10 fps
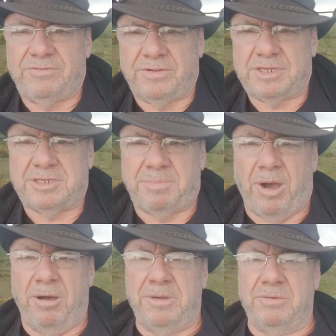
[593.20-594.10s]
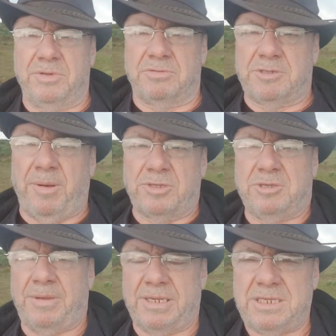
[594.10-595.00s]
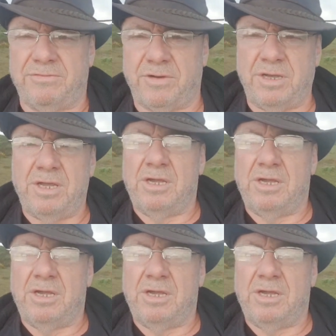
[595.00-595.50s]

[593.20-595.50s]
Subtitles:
for this department, with the responsibility for